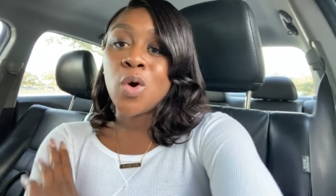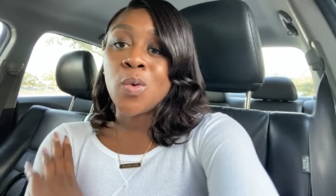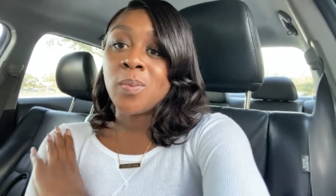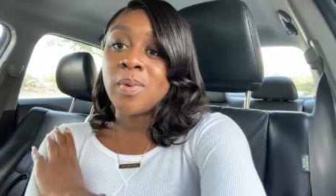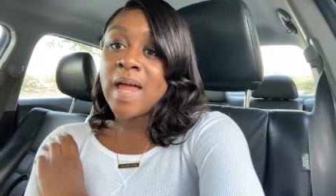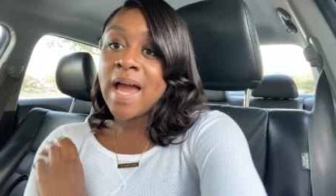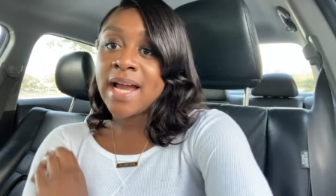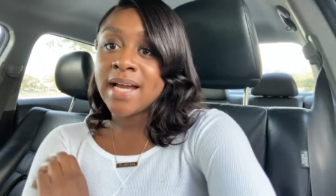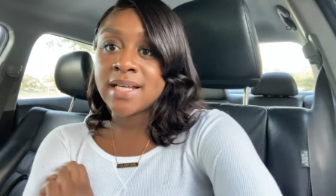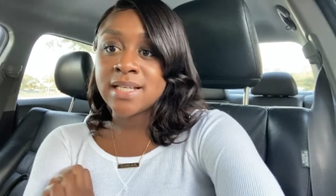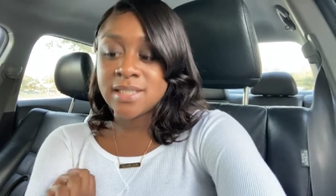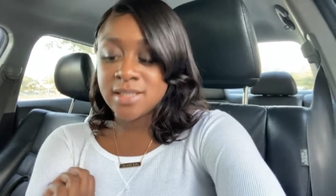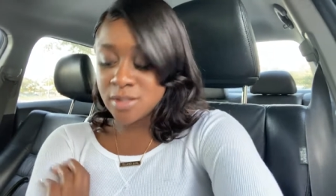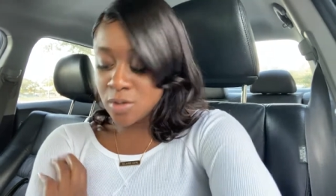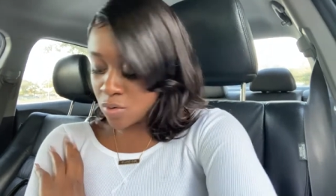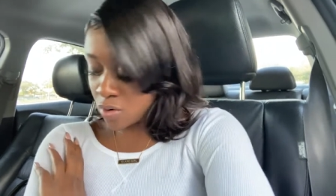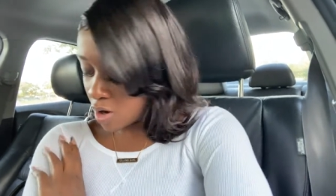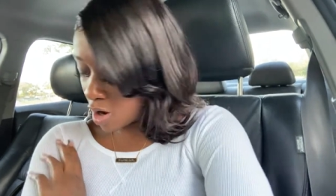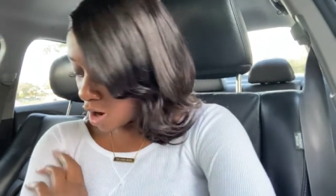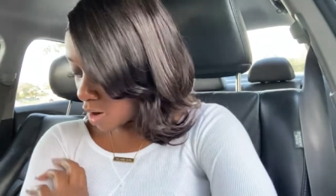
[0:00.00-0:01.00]
know black is
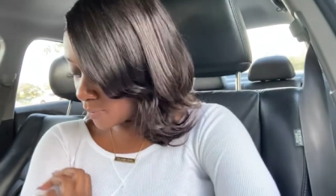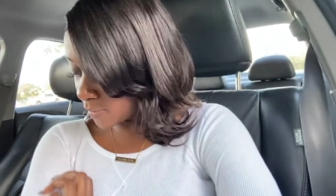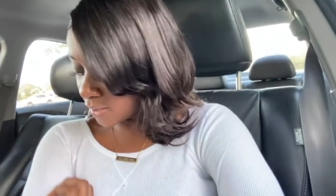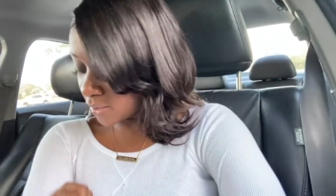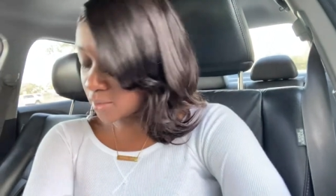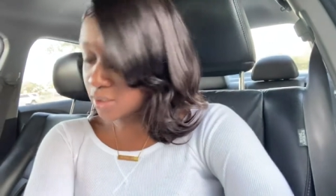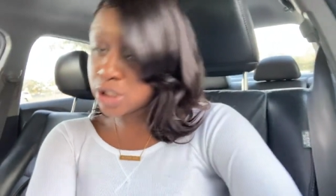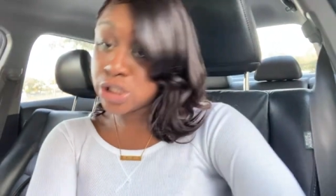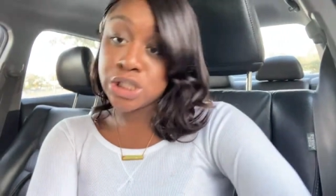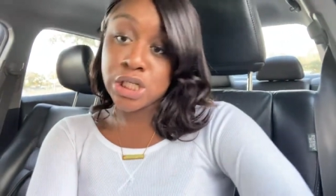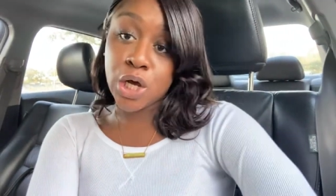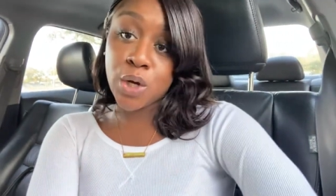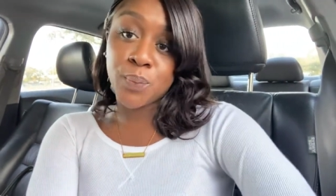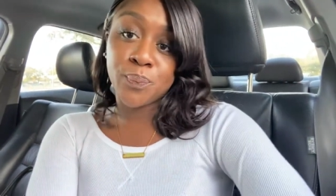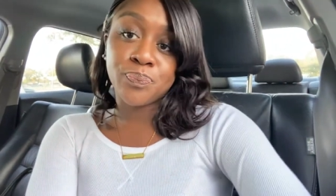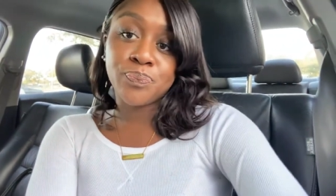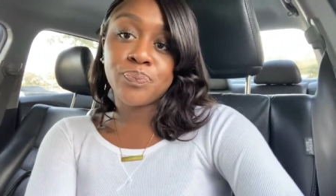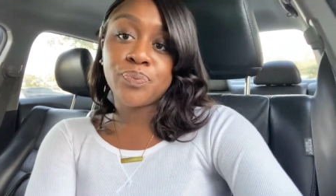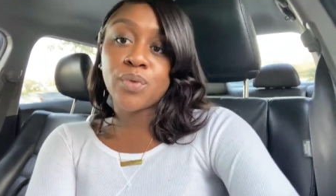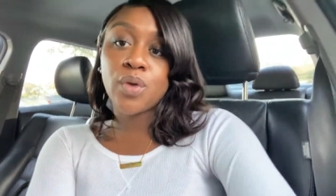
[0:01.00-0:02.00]
so calming
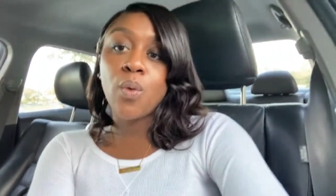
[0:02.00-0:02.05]
so